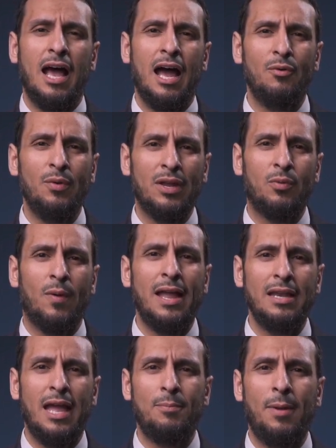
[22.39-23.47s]

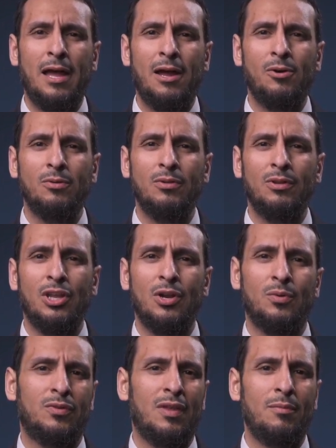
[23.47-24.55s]
regret about, you
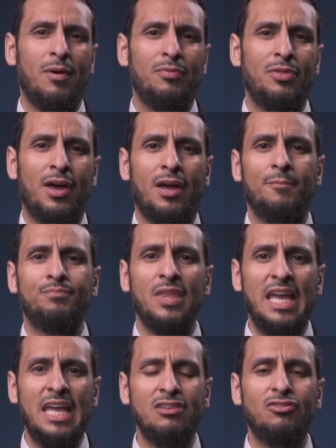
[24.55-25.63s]
know, some of the
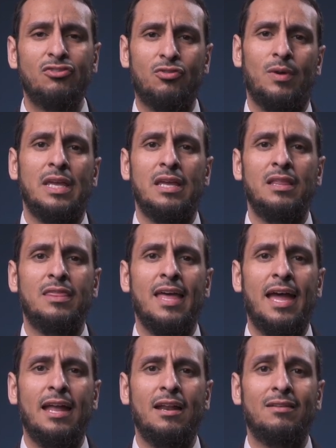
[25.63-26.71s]
history
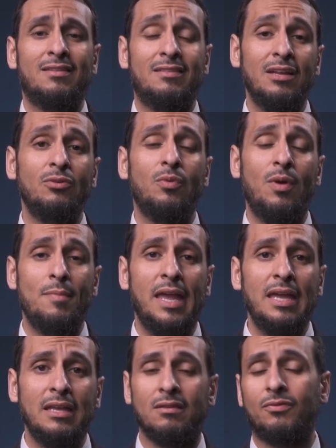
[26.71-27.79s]
that still
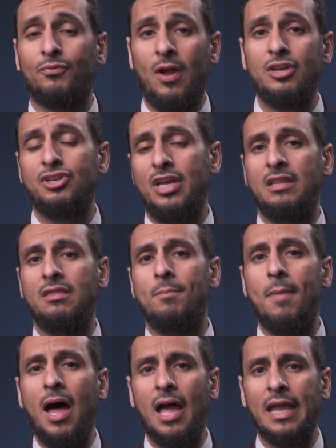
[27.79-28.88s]
remains fresh in the
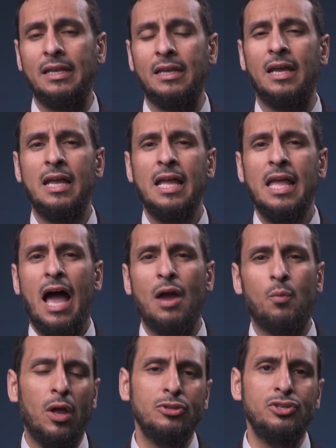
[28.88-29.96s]
mind. I
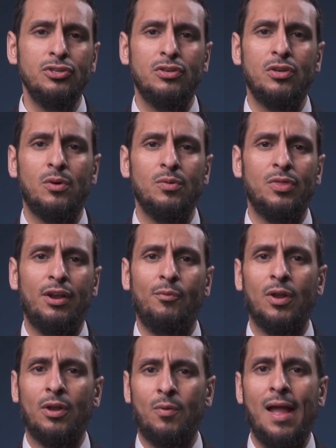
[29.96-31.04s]
want you to know that
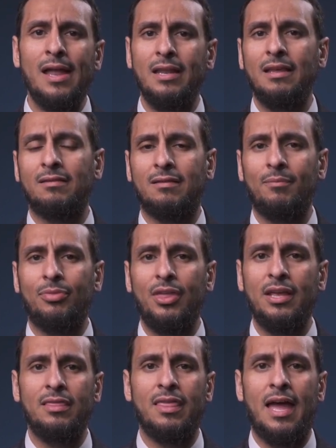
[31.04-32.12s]
regret is
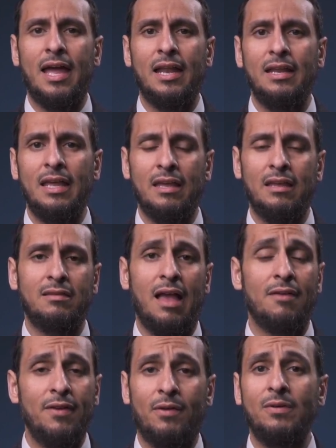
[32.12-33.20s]
something that is
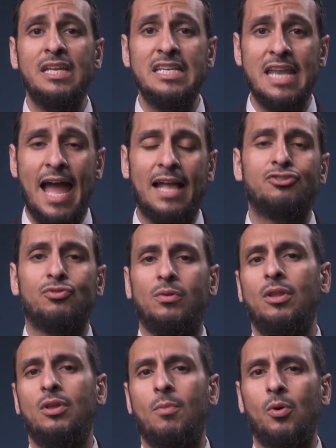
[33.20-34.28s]
a very
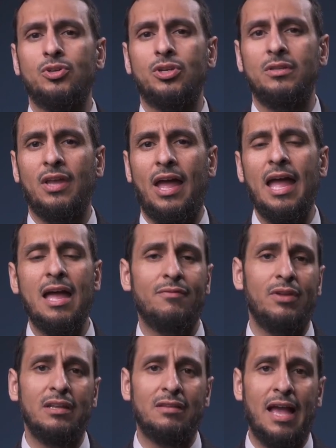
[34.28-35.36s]
natural emotion to have,
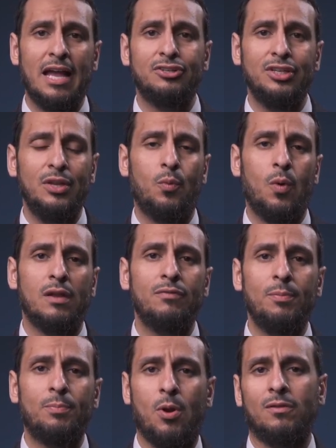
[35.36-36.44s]
and it's actually one of
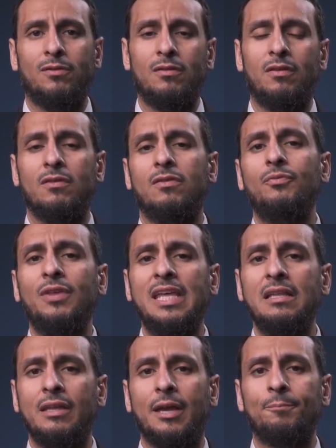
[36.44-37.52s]
the processes of
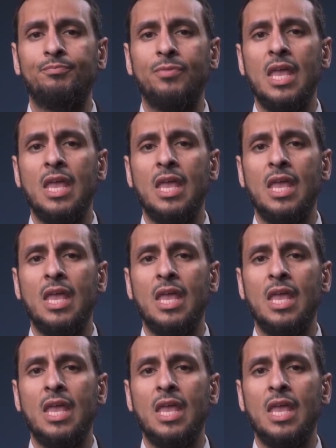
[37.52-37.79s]
healing.